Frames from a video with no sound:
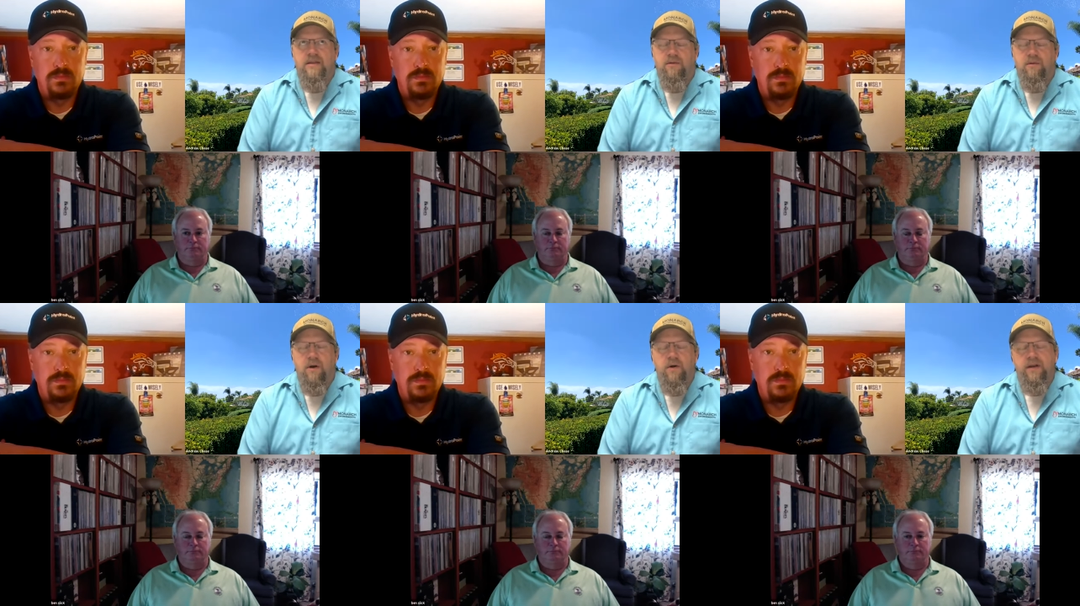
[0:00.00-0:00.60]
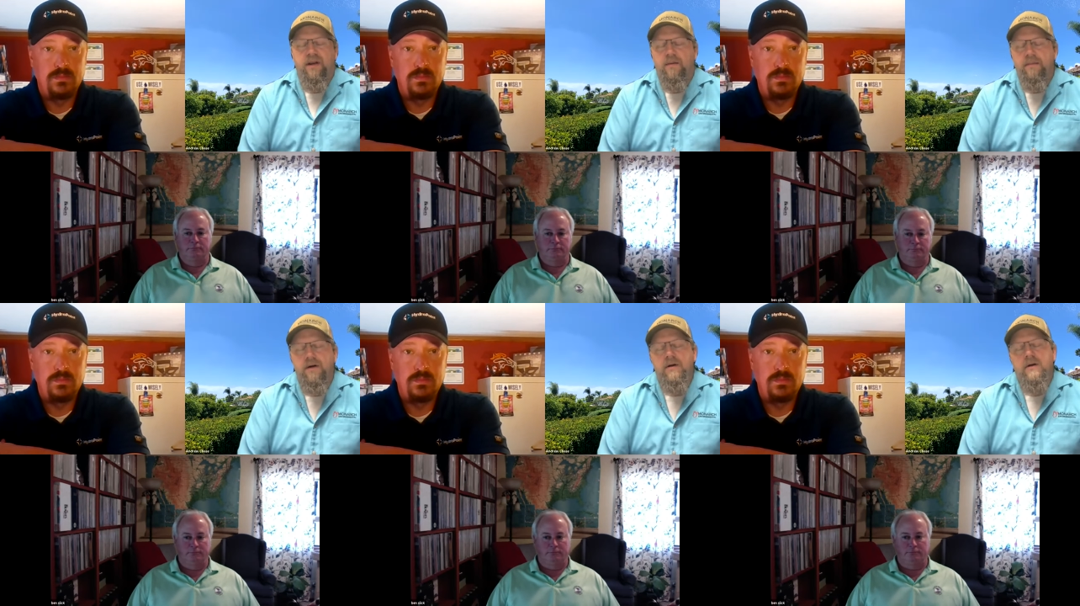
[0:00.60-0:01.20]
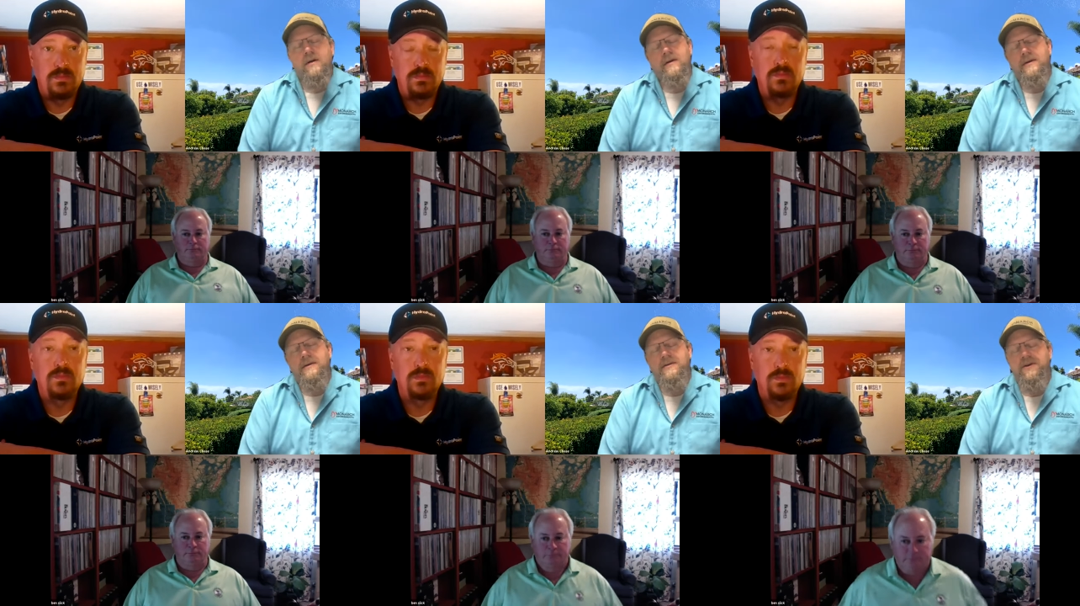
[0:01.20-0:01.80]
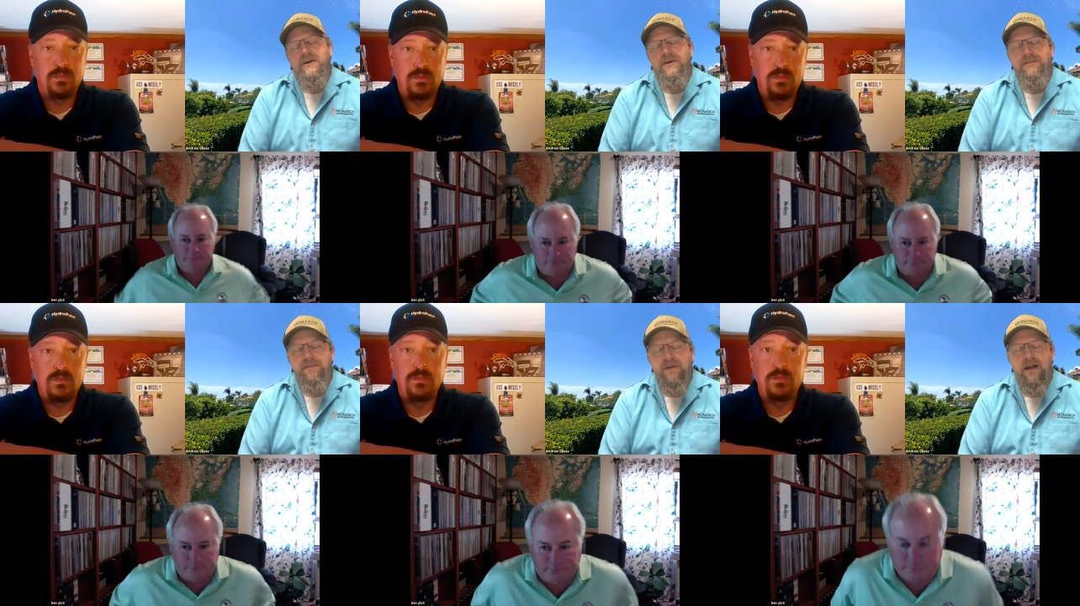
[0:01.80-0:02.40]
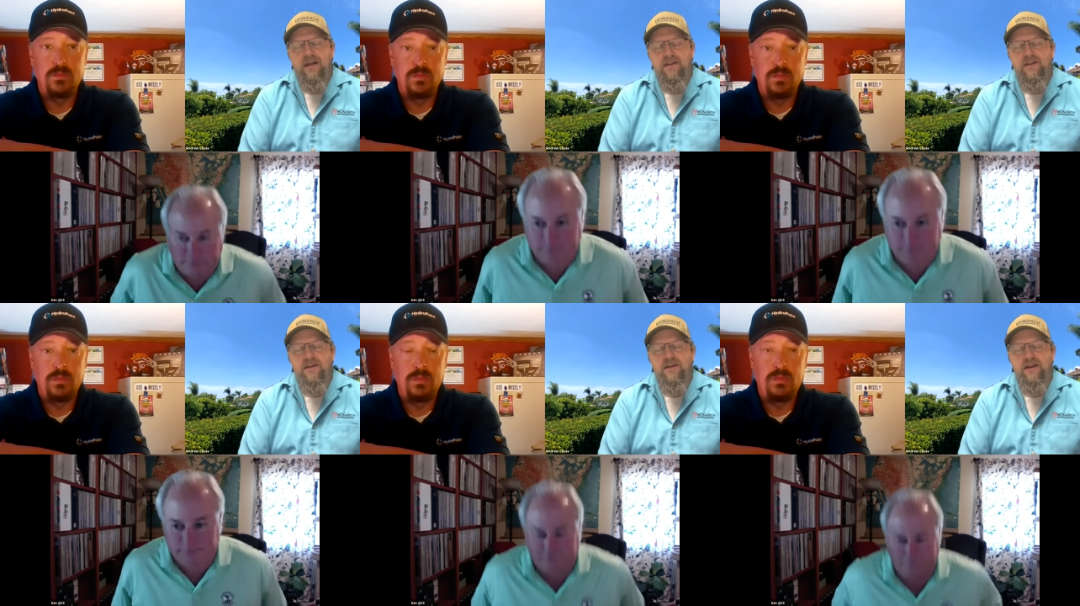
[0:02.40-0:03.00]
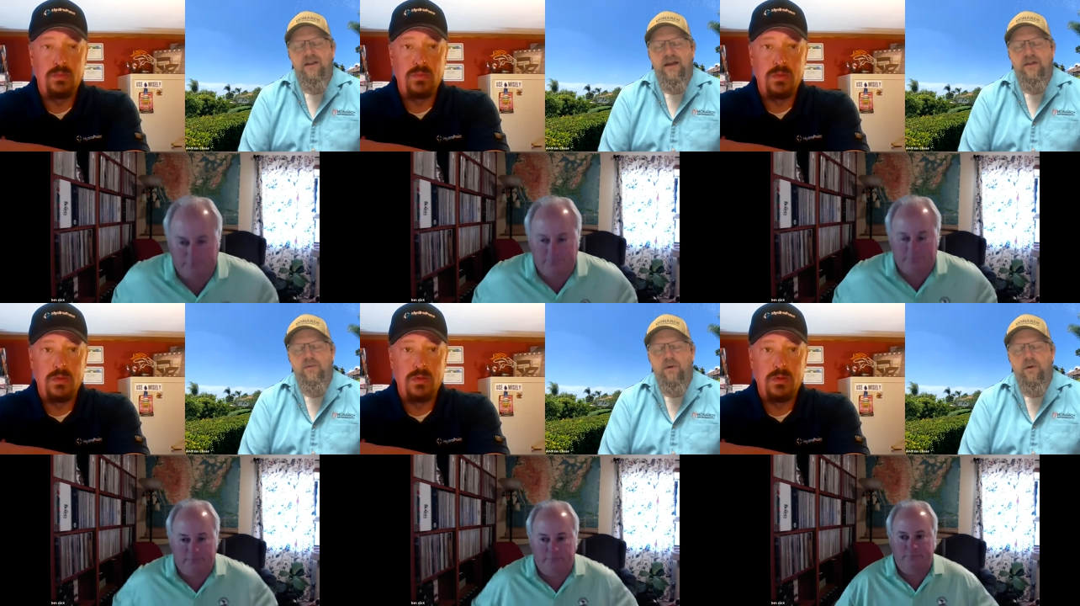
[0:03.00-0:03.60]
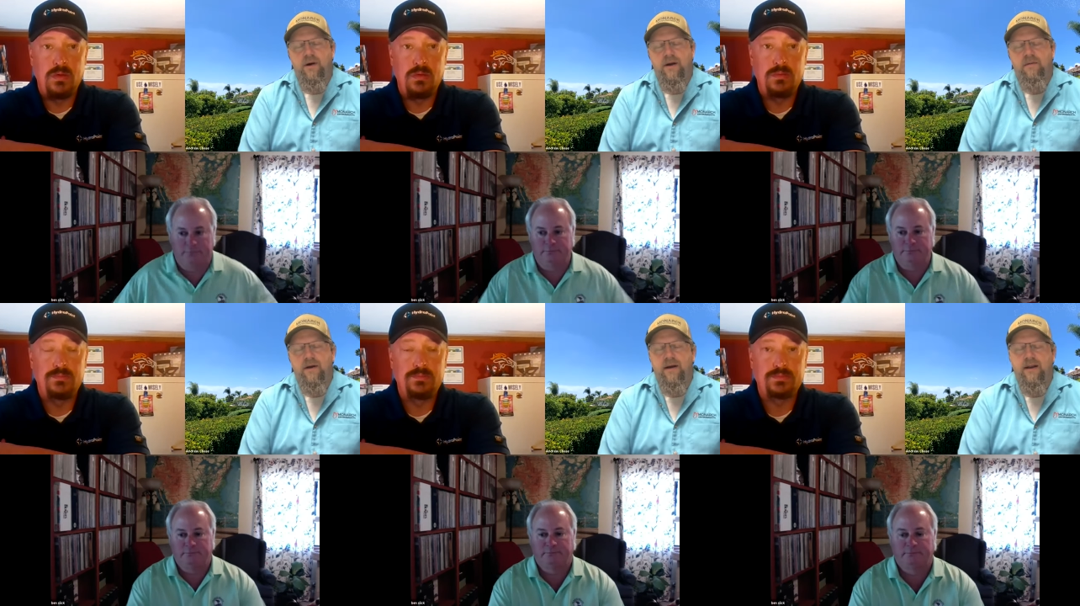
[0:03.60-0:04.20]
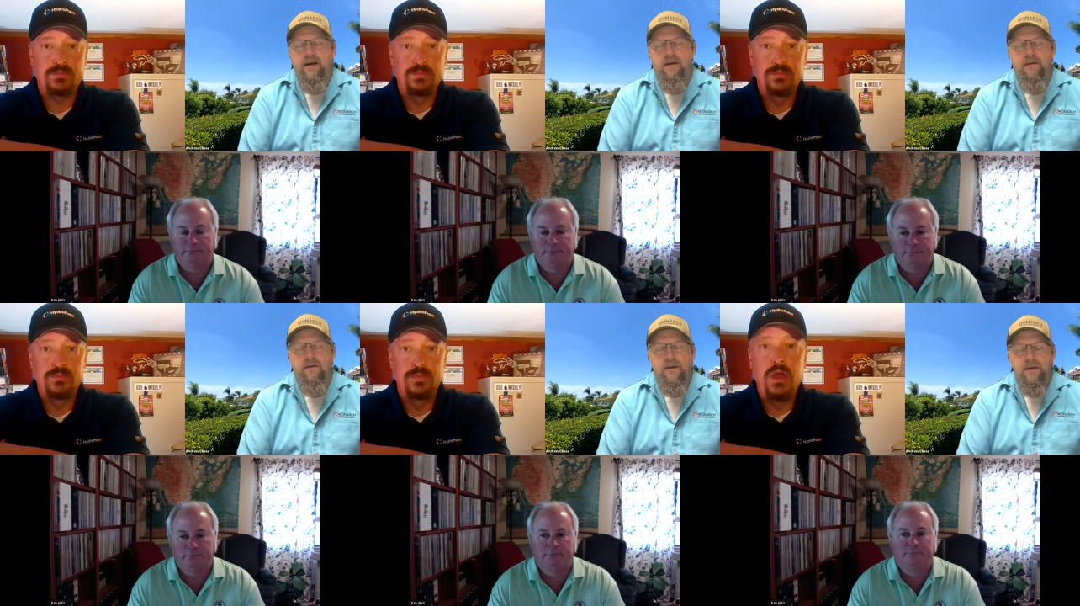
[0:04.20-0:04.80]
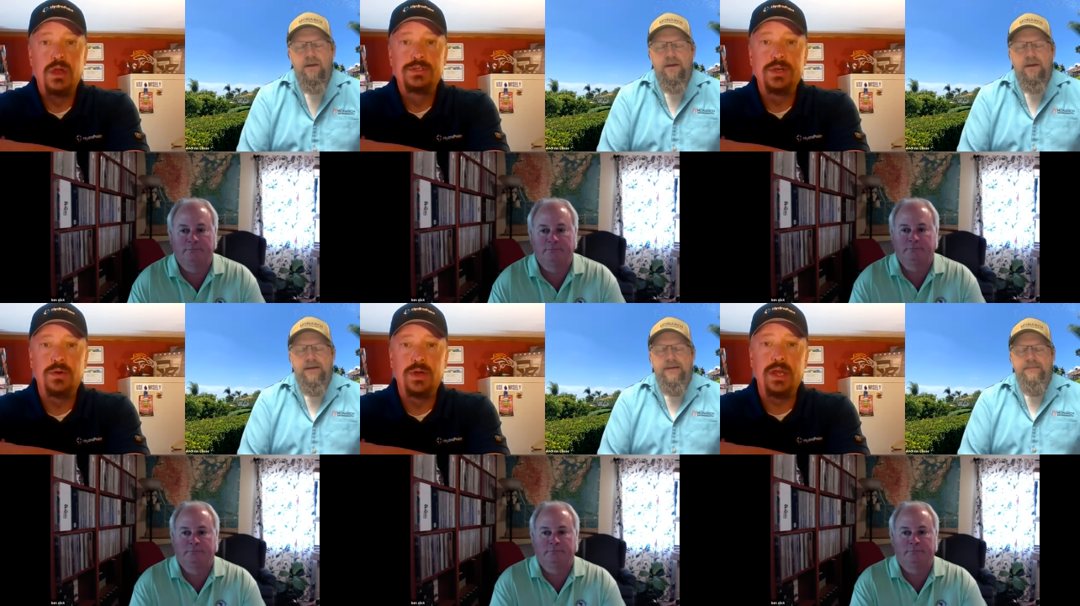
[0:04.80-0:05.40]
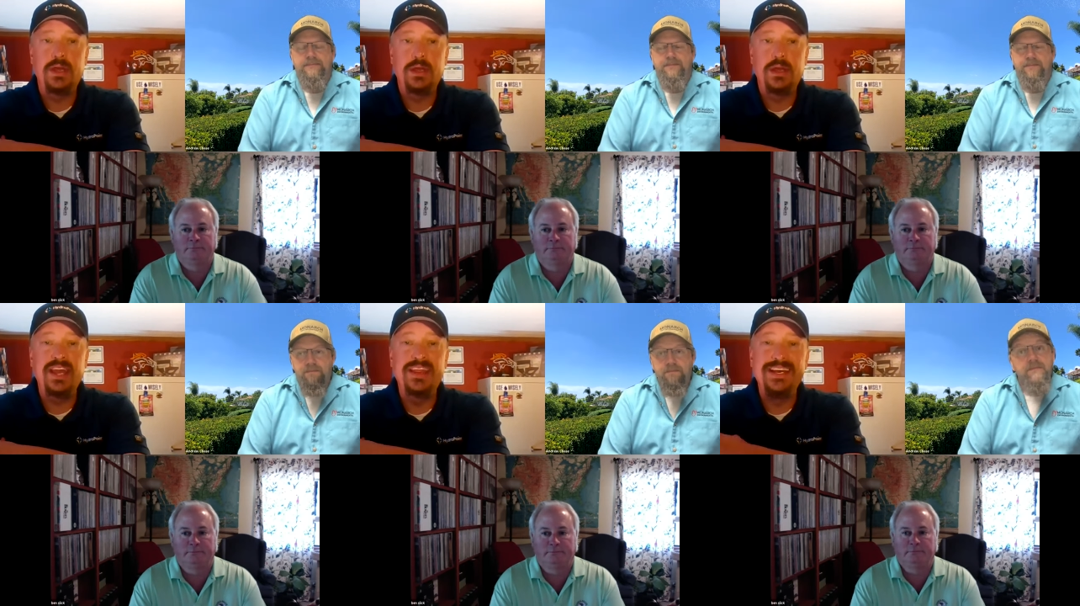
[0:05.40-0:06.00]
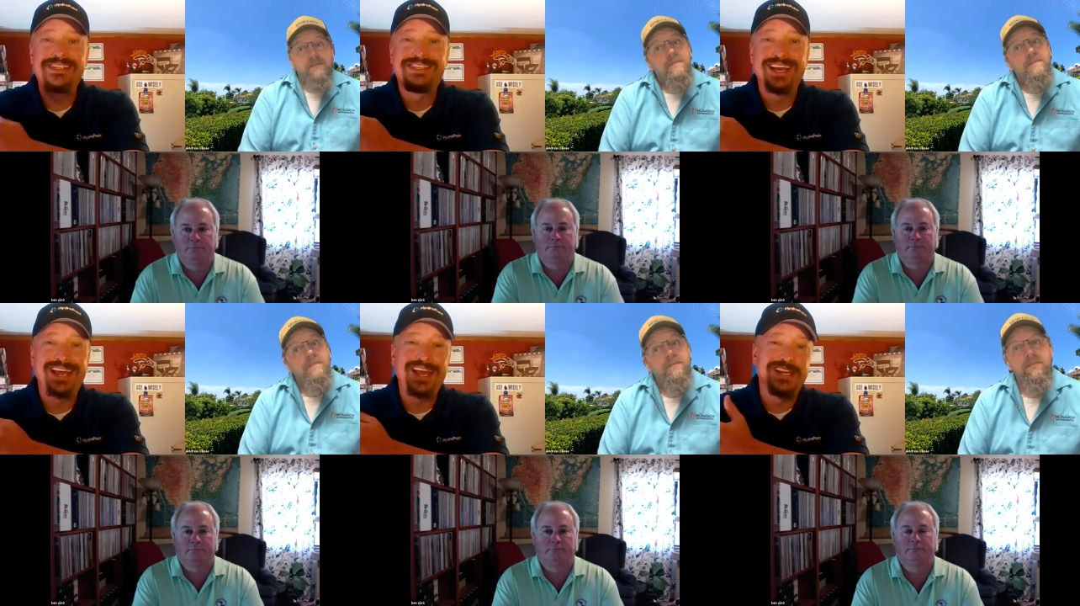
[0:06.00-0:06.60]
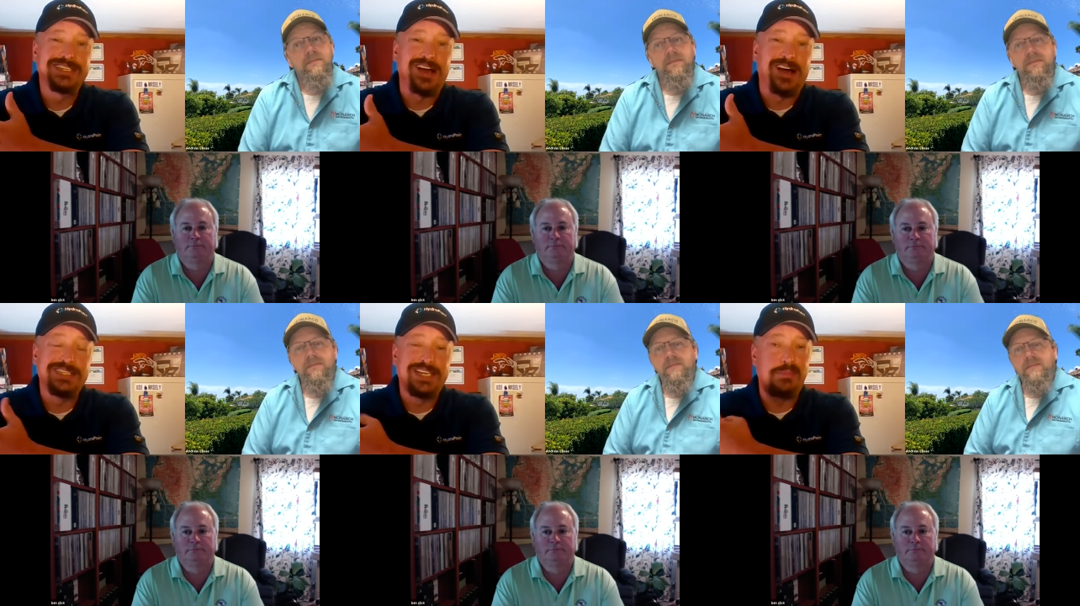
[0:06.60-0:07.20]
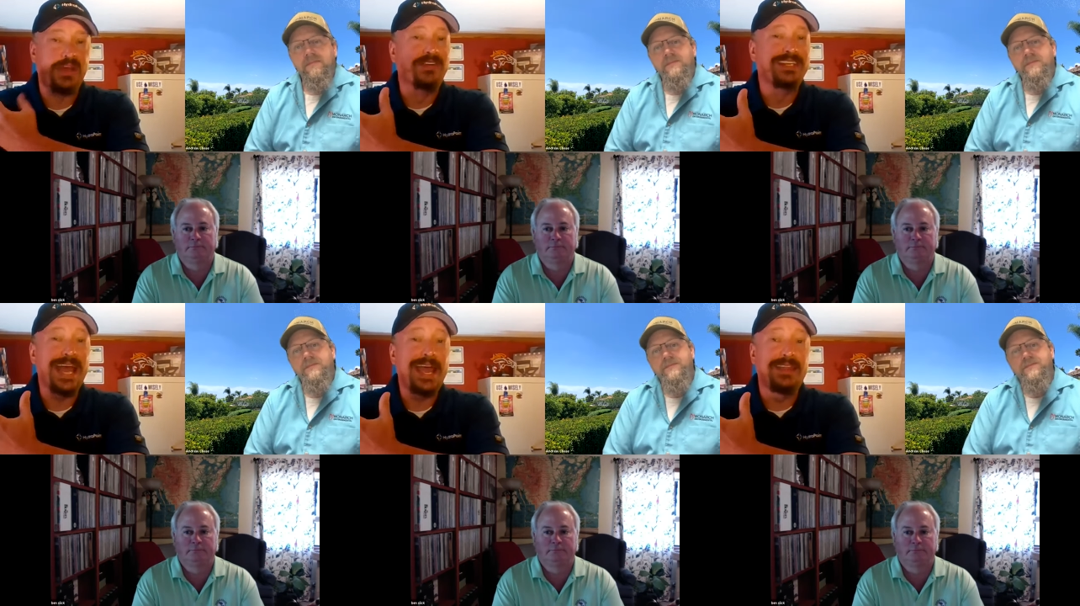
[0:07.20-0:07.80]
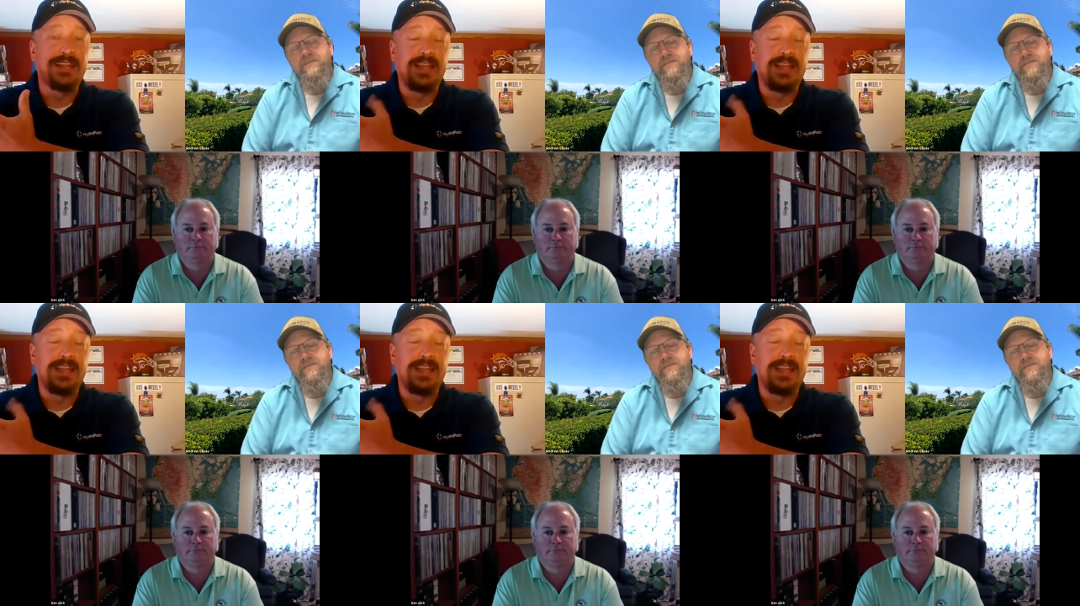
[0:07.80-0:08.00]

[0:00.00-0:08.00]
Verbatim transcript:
Speaker 1: a growing number. So, but that's that's where we're at right now. Um, so,
Speaker 2: in this in this concept of a day in the